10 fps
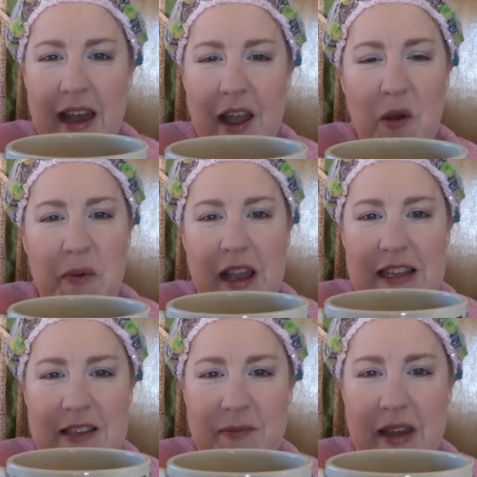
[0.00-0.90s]
I hope you
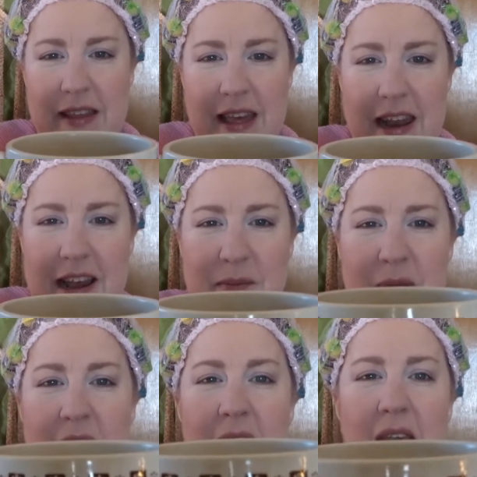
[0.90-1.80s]
guys can pick that
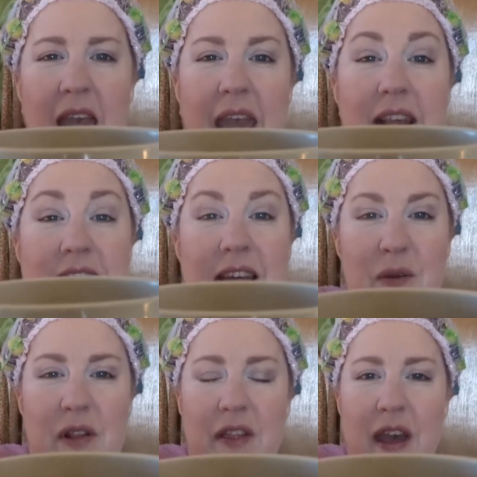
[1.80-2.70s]
up. And it's
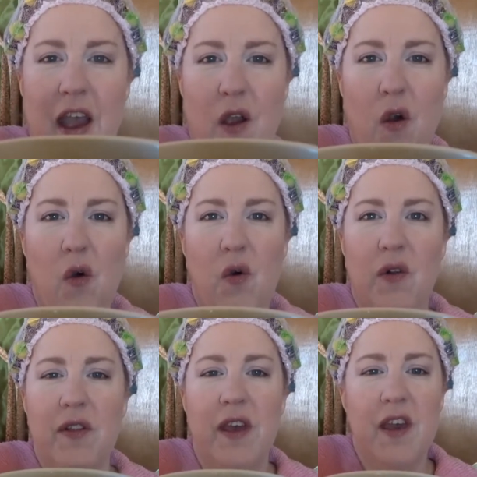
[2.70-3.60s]
not really that
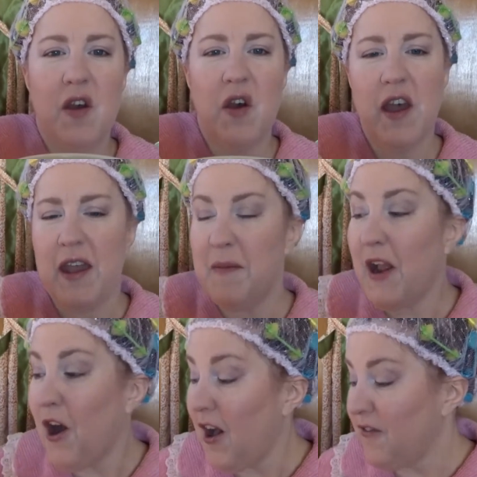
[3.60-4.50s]
cold, and
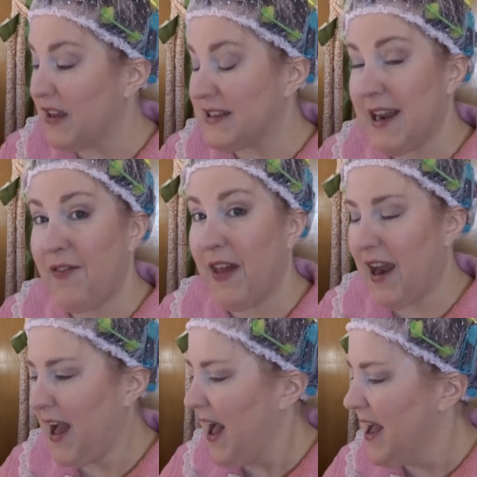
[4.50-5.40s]
my coffee is not
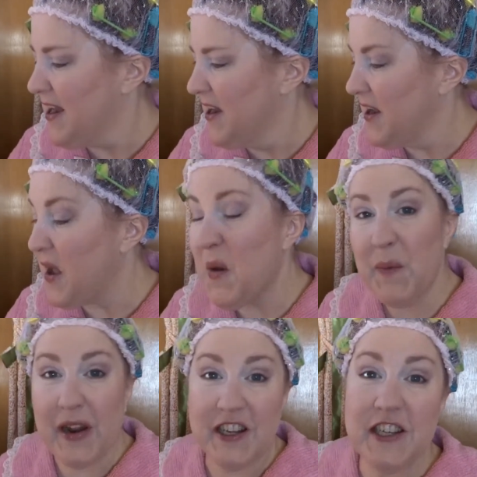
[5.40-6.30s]
that hot,
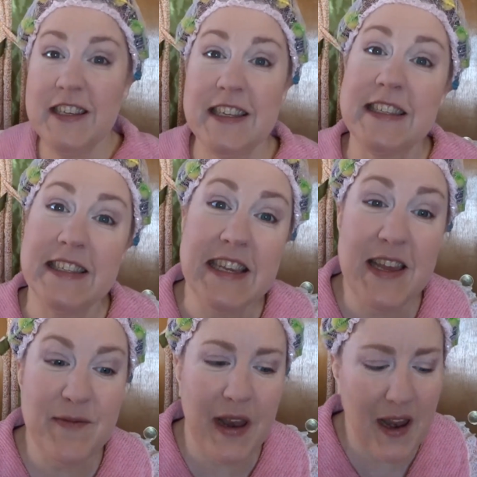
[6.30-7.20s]
but she's a
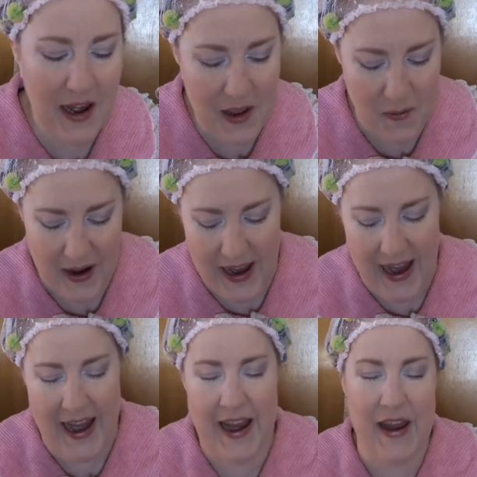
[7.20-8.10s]
steaming
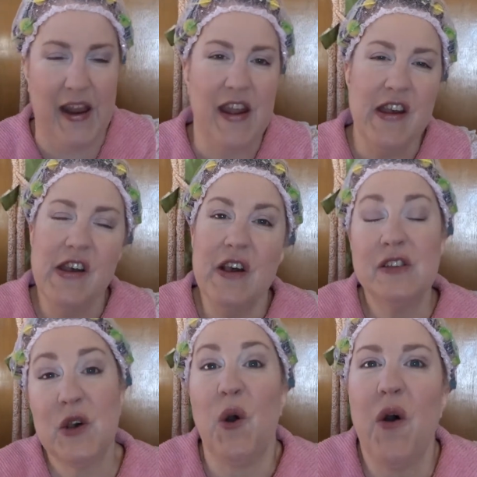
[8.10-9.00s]
anyway.
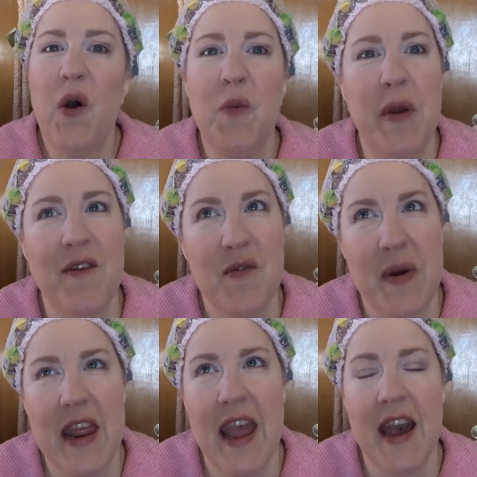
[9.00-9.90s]
So hope
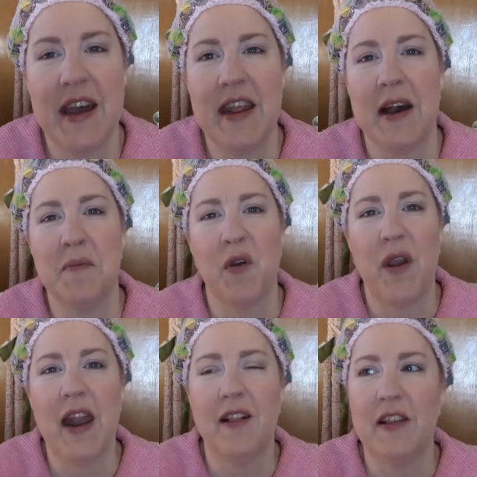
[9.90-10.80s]
everybody had um, a
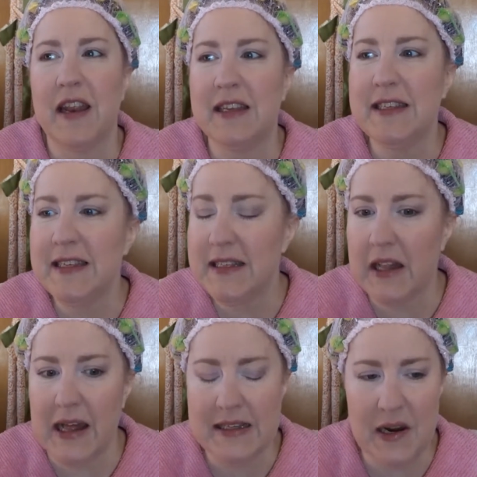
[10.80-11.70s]
great holiday season.
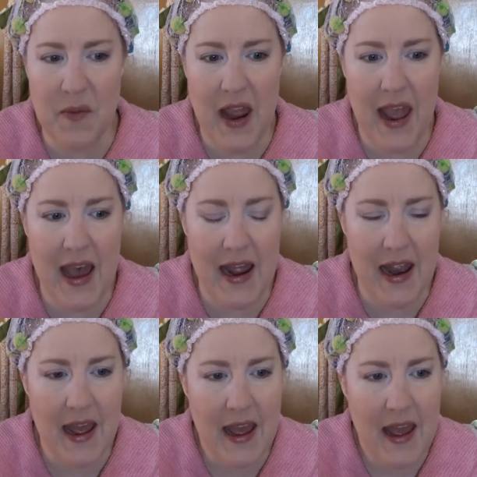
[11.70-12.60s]
Last time we
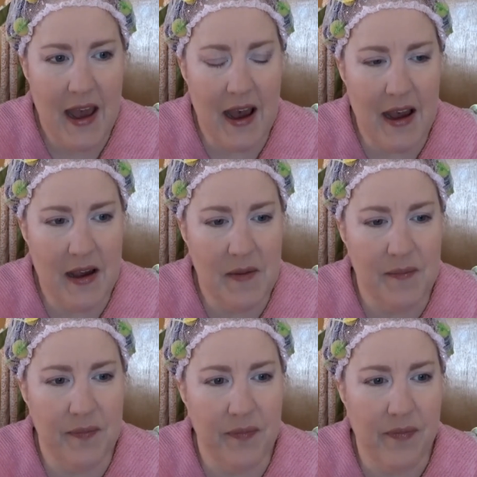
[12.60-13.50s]
had
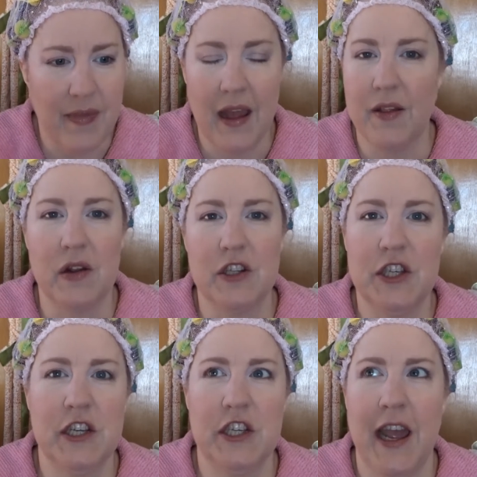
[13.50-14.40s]
Um, a little
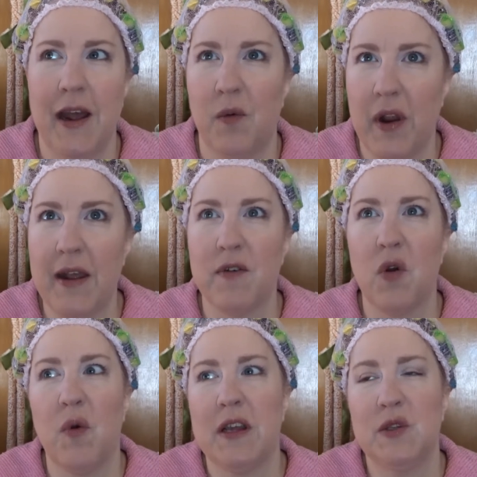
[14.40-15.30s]
chit-chat, whatever
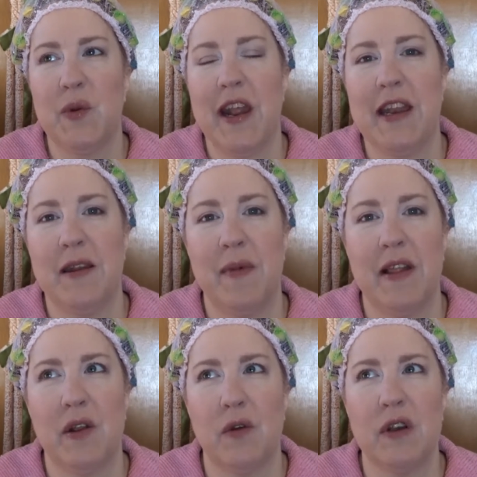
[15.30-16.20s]
it was, when I did my
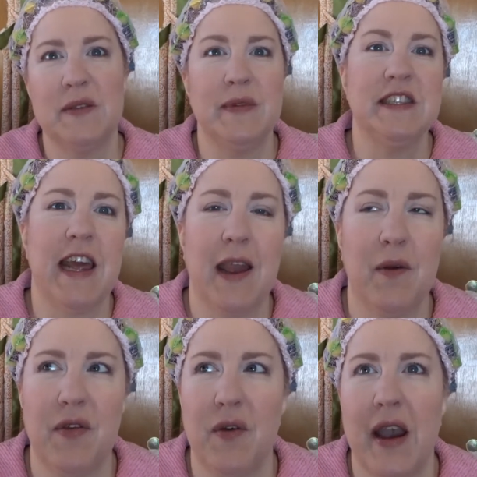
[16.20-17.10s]
little Christmas tag
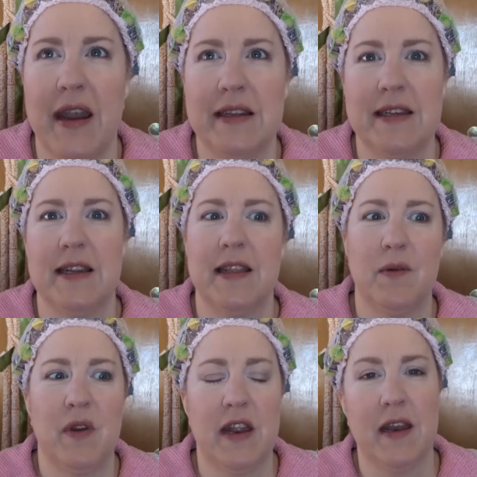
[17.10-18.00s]
with you guys, and
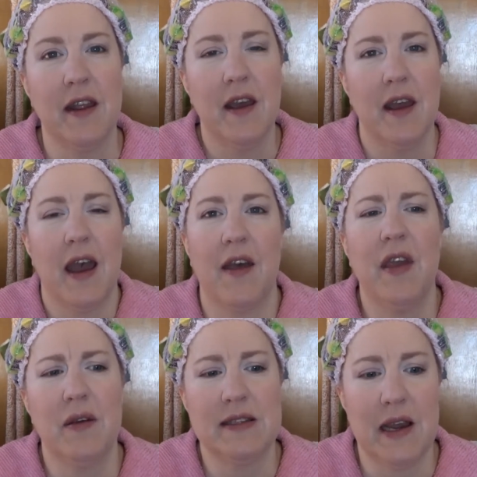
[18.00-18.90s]
then we did, I
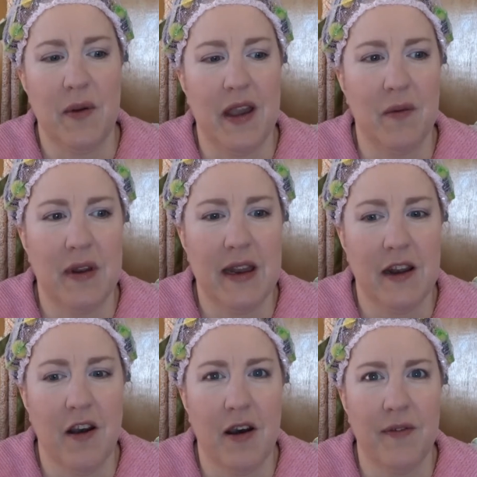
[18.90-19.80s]
think it was that weekend we
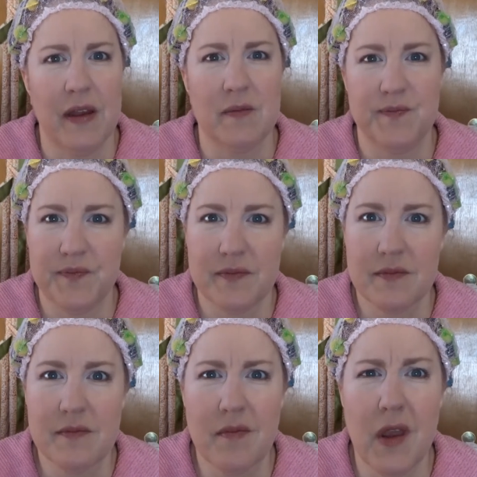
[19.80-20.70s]
did coffee,
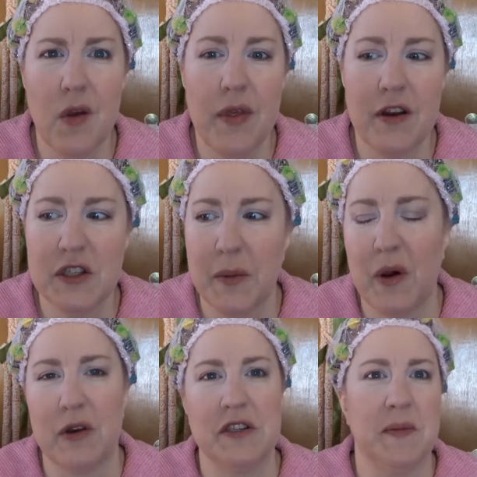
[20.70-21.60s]
or theirs
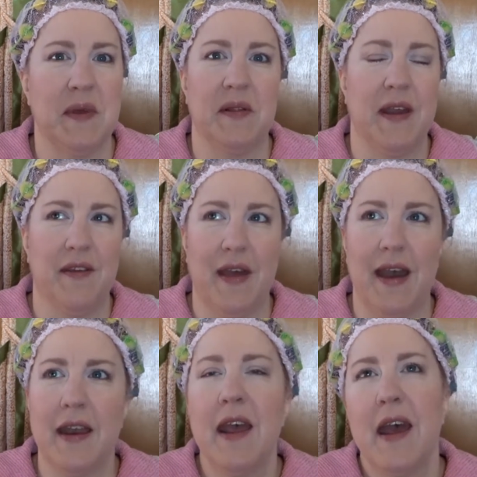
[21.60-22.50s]
about, or something like
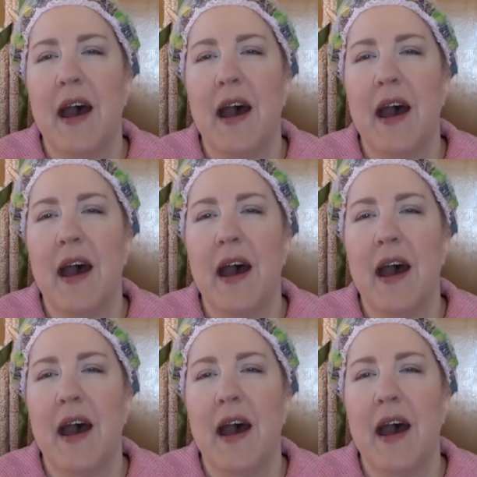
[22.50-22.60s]
that.